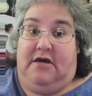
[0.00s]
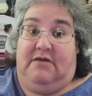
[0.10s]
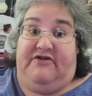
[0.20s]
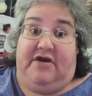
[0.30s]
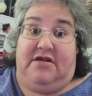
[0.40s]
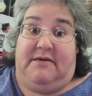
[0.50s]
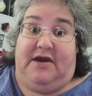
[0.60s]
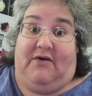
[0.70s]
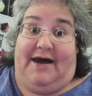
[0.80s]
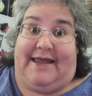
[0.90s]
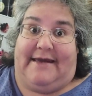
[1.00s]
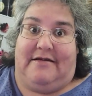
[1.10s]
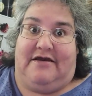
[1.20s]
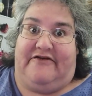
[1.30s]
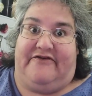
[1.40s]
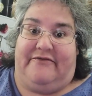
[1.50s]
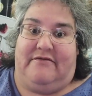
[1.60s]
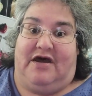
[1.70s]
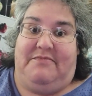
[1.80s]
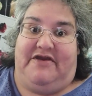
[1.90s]
I'm trying to be quiet because
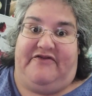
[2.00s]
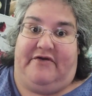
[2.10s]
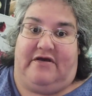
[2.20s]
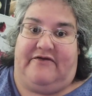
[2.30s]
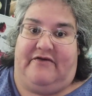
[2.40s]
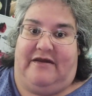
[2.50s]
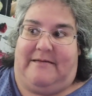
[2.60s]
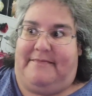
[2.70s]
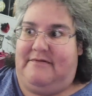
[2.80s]
hubby is still asleep.